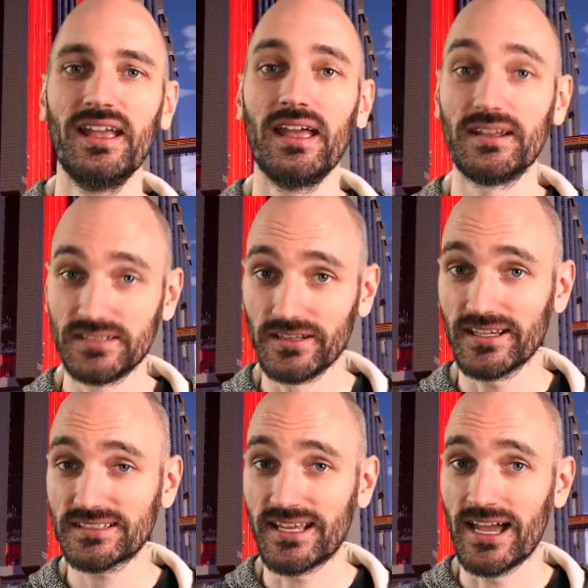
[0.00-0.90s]
and until
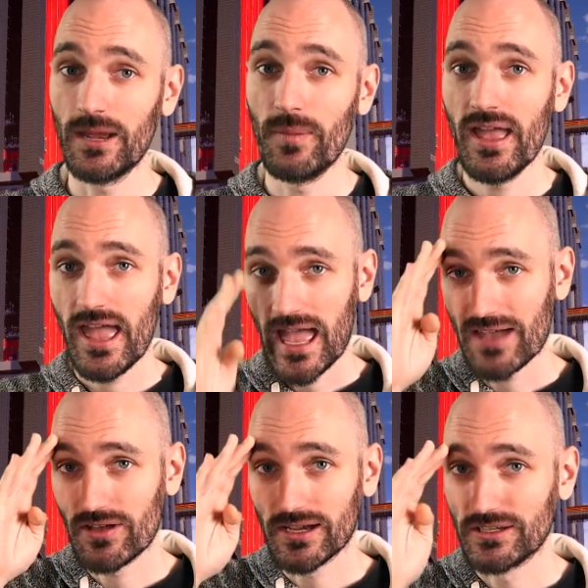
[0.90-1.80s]
next time, have
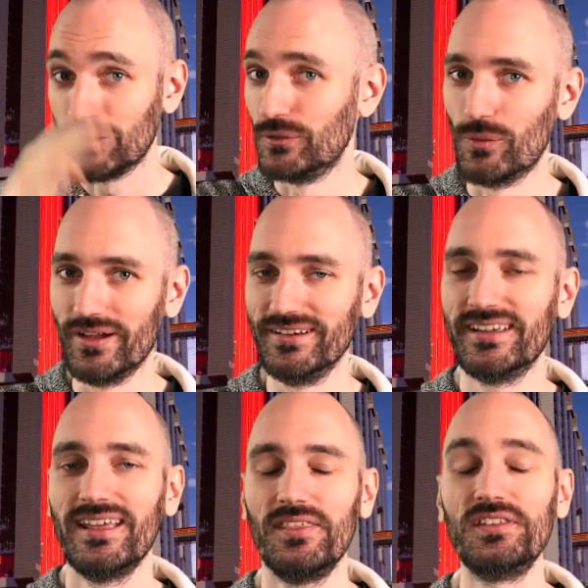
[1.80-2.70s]
a good one.
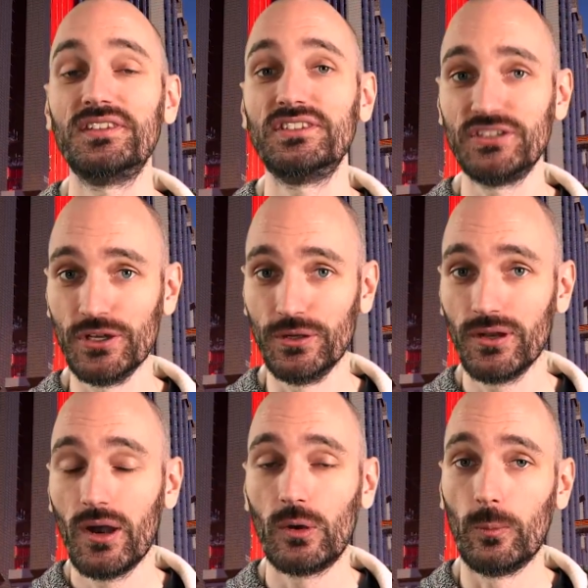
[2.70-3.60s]
This is Snoot,
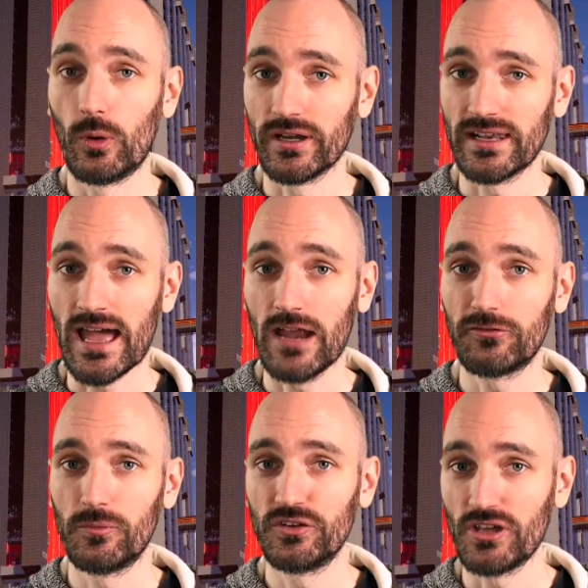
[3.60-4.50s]
reporting live
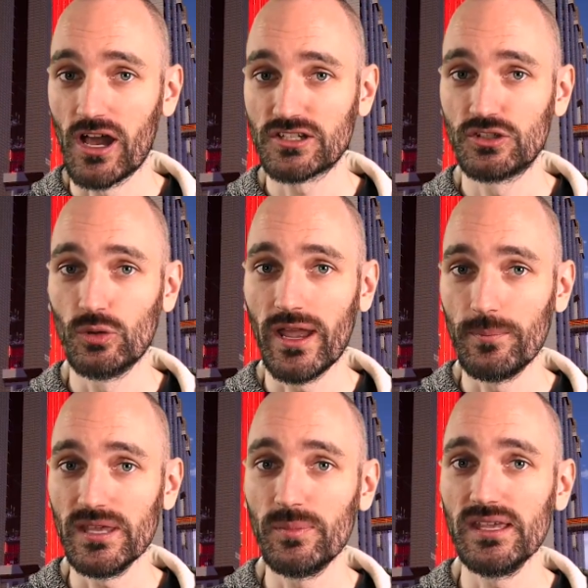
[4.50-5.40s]
from Massage
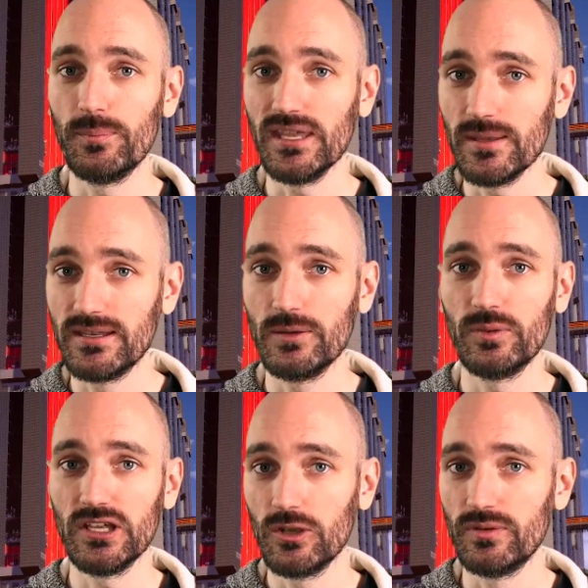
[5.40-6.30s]

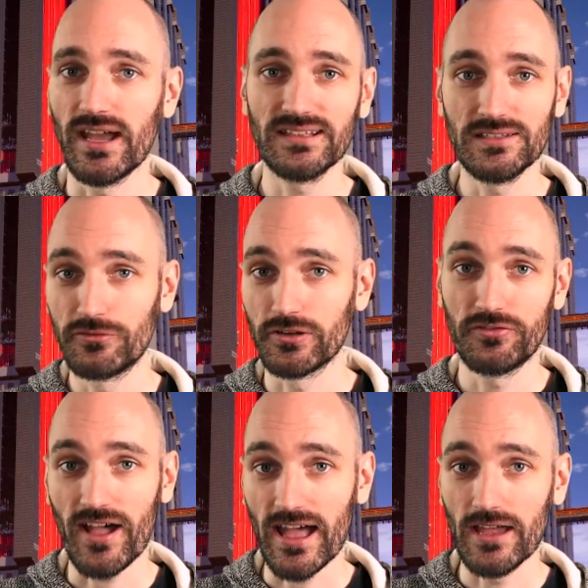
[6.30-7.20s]
2A-BBB-DB
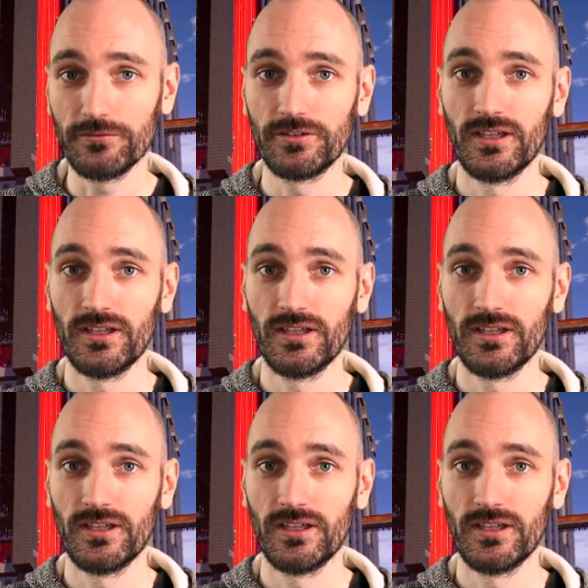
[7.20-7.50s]
1945.